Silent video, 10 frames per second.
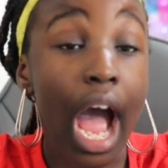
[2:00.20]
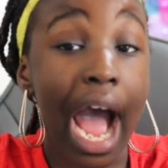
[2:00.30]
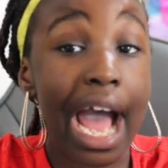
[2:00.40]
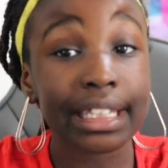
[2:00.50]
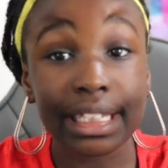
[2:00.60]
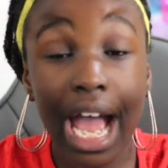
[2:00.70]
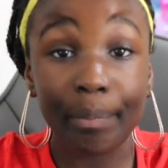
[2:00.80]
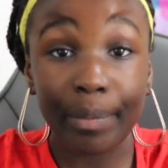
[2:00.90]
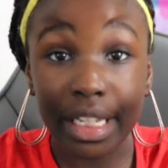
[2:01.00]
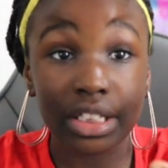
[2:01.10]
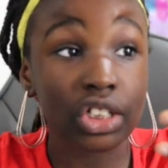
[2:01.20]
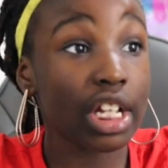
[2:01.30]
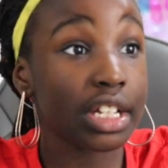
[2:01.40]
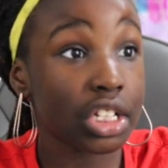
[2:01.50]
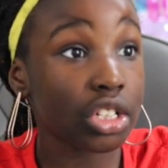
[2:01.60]
and that means
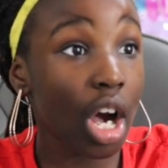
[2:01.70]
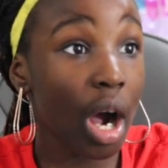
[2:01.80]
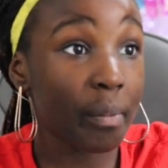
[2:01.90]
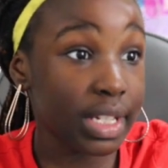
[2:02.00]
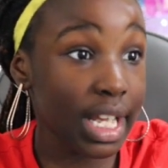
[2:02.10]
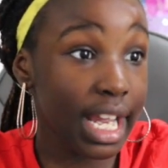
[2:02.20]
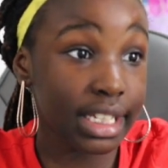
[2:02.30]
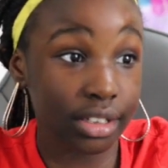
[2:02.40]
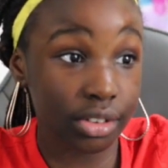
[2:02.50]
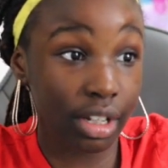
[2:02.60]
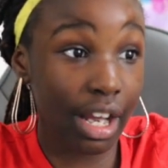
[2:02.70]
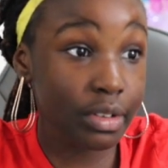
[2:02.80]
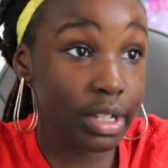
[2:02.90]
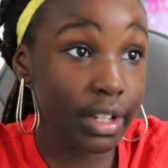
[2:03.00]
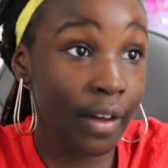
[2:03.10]
it is updating so you have
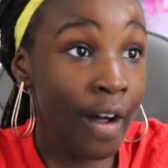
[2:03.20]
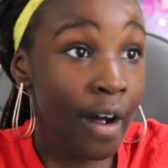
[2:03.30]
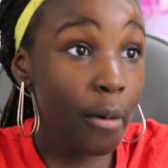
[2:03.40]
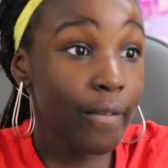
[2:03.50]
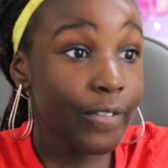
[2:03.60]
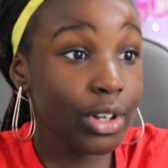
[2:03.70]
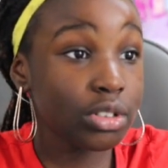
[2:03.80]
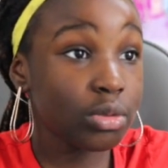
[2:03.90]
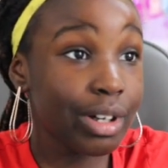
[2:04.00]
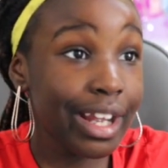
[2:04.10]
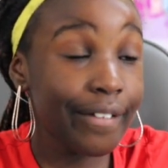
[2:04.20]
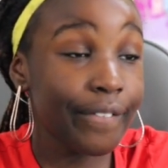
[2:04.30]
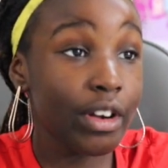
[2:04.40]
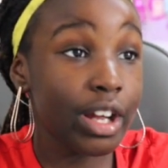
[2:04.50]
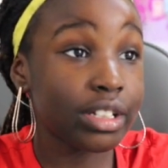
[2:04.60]
to First, wait for
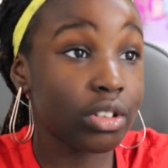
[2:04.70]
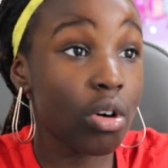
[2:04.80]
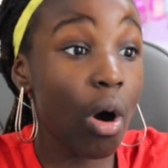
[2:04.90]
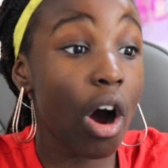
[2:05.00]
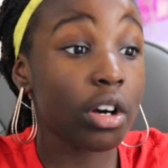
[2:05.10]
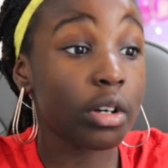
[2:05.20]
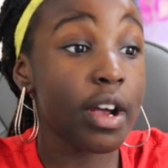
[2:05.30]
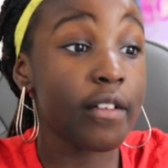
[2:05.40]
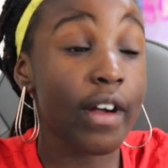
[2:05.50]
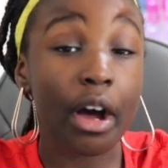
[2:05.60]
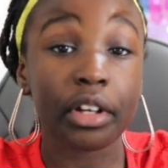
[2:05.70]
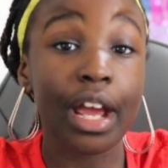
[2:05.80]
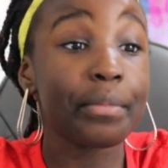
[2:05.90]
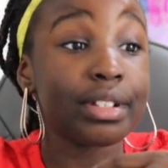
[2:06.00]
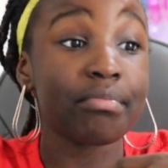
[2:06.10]
it to go all the way around.
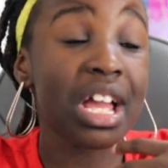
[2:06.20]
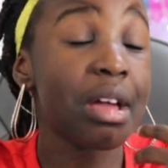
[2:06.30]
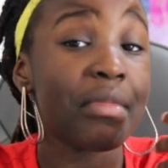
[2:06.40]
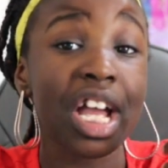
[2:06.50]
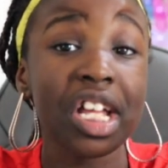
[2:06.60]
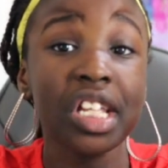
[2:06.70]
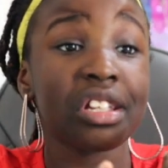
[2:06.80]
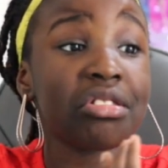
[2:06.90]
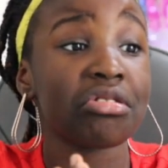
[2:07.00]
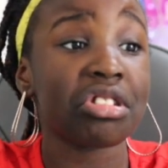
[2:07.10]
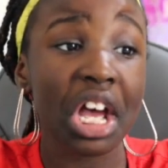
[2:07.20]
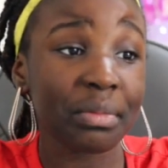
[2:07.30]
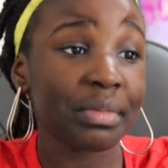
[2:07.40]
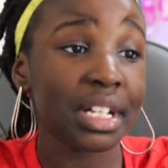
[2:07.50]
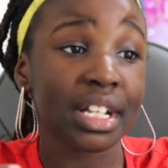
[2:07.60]
It, it might take you 10
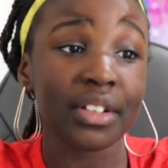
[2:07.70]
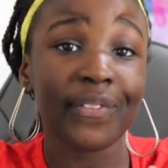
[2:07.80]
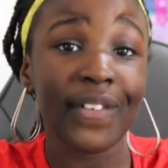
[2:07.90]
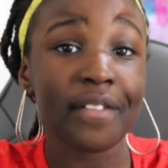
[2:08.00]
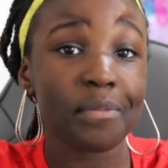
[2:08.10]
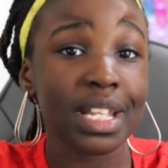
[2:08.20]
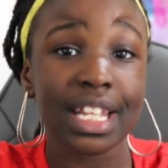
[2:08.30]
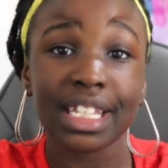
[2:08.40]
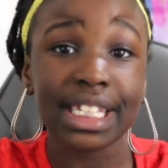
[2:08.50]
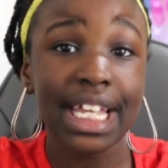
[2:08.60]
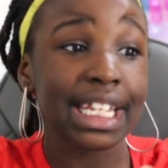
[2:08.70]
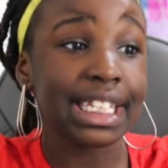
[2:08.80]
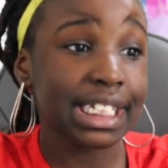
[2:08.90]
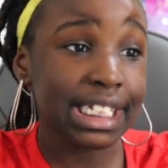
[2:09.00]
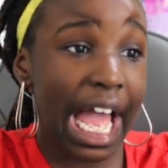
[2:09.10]
minutes, 5 minutes, 10
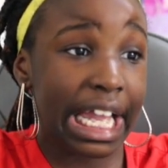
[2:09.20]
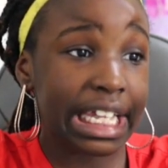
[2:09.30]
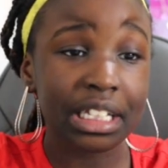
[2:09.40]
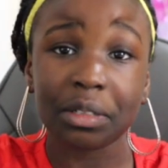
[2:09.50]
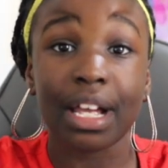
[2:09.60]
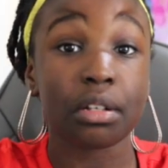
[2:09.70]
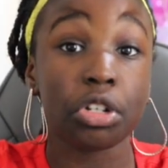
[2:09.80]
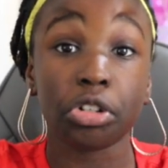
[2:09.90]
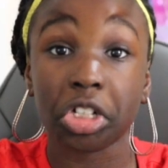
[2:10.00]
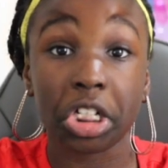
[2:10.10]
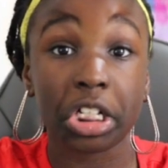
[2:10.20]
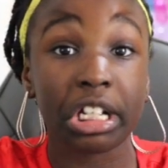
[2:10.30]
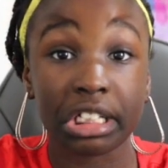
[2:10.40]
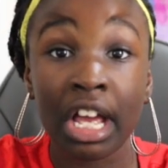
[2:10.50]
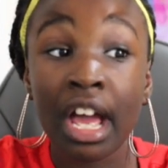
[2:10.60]
seconds. Mine usually
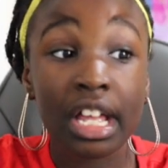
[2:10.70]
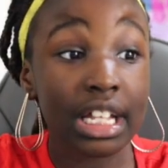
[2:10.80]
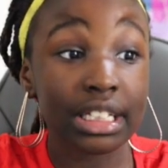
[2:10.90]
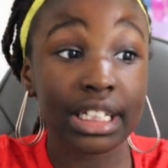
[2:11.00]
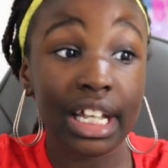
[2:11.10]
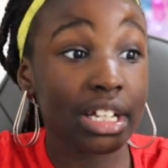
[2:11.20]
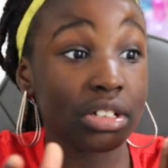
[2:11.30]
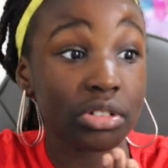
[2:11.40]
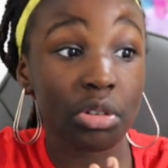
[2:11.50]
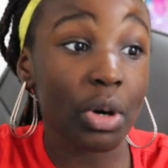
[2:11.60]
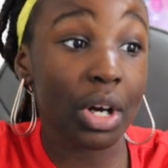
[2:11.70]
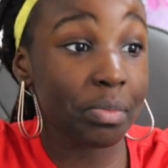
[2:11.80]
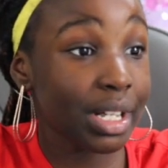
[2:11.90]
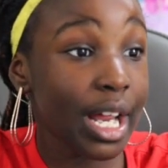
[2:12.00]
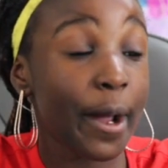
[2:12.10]
takes 10 seconds or 1
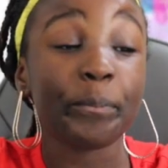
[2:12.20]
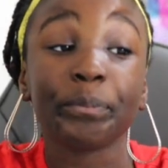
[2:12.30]
minute.